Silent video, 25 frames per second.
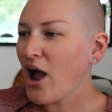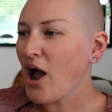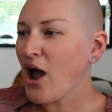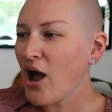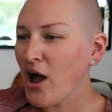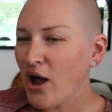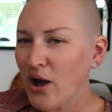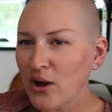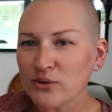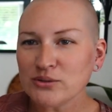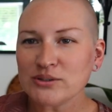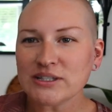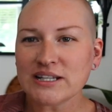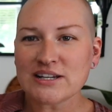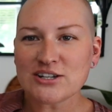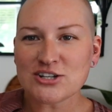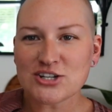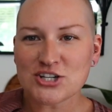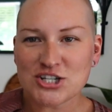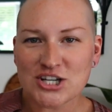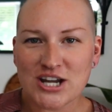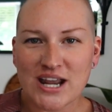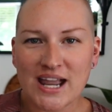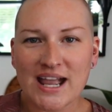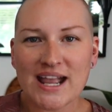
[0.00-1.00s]
holy
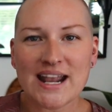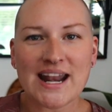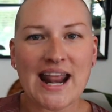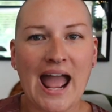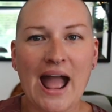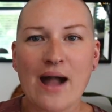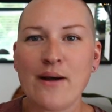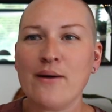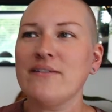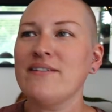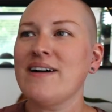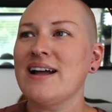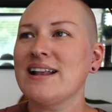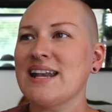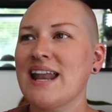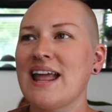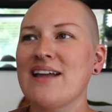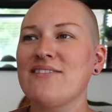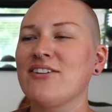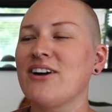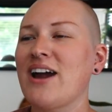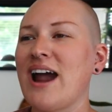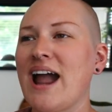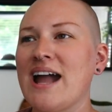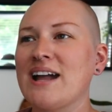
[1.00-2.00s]
shit, how have I
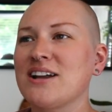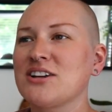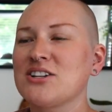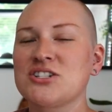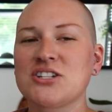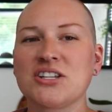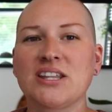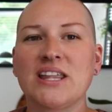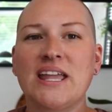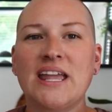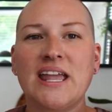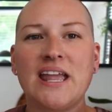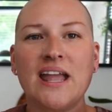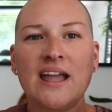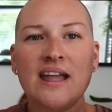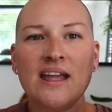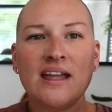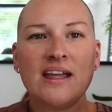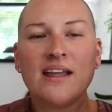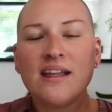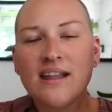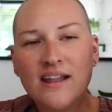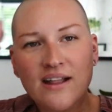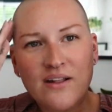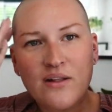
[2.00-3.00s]
never actually
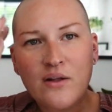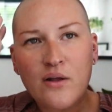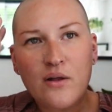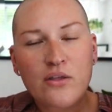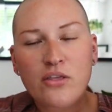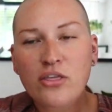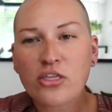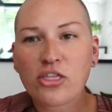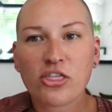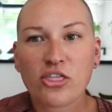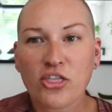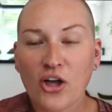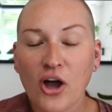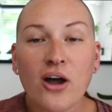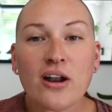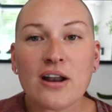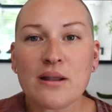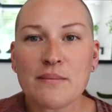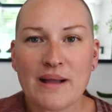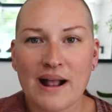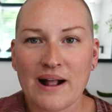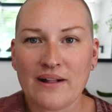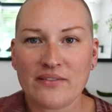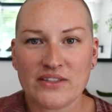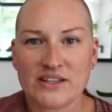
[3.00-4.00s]
thought
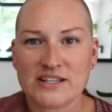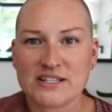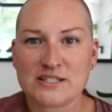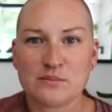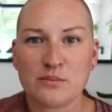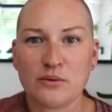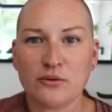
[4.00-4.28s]
about this